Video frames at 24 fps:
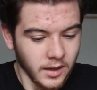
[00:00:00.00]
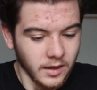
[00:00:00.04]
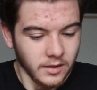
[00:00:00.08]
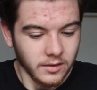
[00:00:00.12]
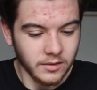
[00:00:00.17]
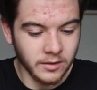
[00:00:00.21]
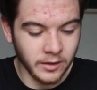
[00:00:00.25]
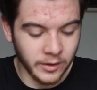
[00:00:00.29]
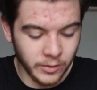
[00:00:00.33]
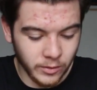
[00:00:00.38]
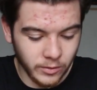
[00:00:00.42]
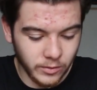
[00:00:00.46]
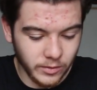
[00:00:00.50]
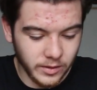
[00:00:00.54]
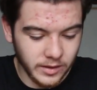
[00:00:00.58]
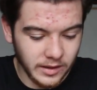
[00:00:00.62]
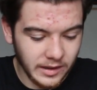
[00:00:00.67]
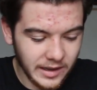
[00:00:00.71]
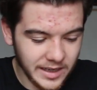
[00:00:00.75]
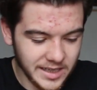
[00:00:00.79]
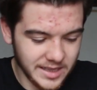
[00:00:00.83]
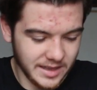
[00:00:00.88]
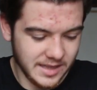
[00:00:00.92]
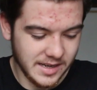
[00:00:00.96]
So
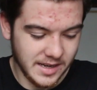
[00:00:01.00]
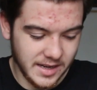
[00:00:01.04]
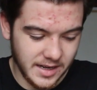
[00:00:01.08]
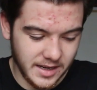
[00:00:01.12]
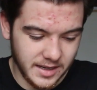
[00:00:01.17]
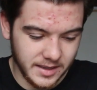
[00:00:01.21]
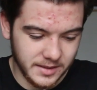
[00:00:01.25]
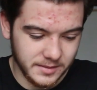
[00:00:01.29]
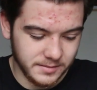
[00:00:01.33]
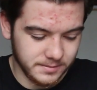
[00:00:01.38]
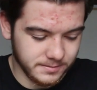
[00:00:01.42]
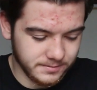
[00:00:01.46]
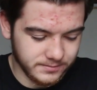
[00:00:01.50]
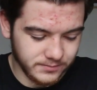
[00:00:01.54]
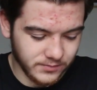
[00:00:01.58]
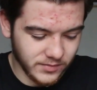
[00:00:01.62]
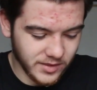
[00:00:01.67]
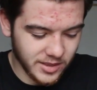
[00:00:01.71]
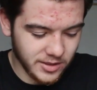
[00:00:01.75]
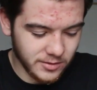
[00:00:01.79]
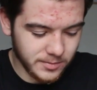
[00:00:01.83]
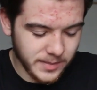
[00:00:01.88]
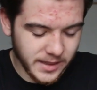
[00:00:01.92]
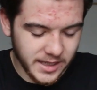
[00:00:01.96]
like that,
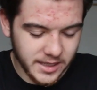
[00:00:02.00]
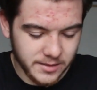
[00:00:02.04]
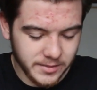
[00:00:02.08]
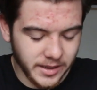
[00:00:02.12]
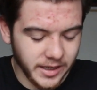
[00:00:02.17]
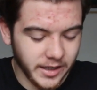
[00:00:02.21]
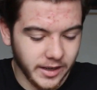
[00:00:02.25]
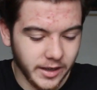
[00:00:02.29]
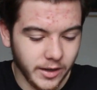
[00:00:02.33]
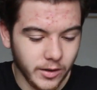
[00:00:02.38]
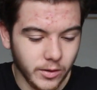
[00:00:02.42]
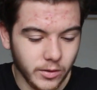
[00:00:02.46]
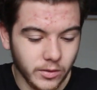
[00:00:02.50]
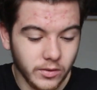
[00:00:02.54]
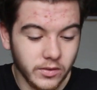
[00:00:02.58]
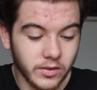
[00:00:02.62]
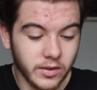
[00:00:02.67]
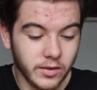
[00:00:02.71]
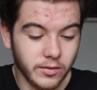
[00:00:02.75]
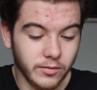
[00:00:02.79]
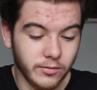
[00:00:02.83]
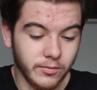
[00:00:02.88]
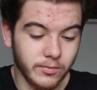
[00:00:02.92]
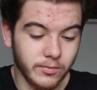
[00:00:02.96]
Spider-Man goes to